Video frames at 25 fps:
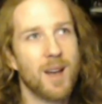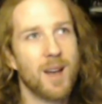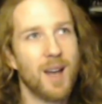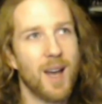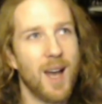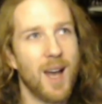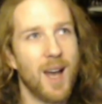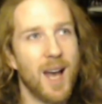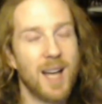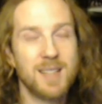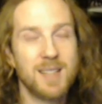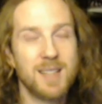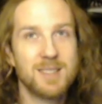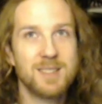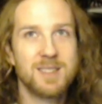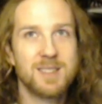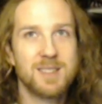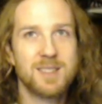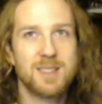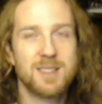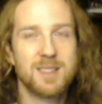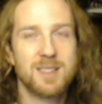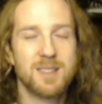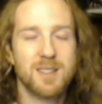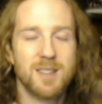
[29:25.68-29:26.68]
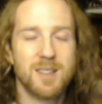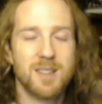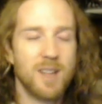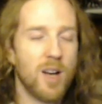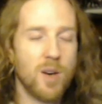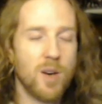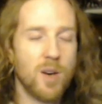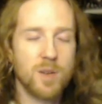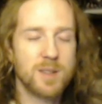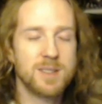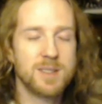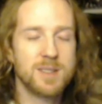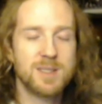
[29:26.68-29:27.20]
And
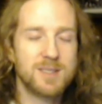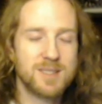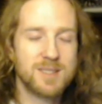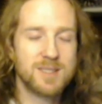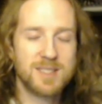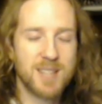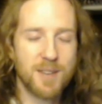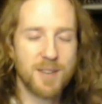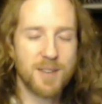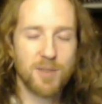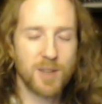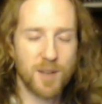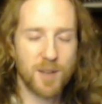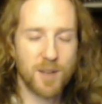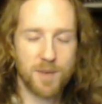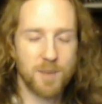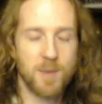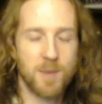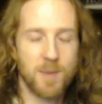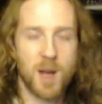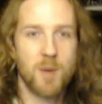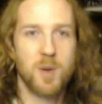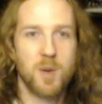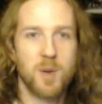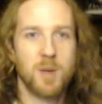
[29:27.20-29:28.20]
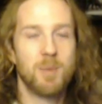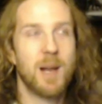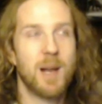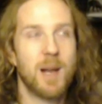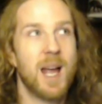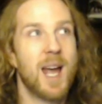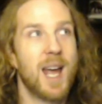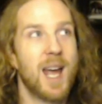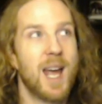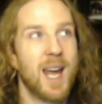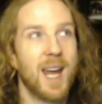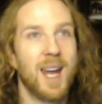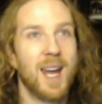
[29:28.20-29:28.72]
there's several of them that I want to
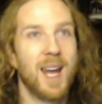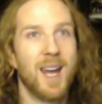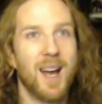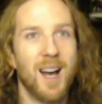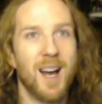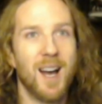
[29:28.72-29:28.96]
play.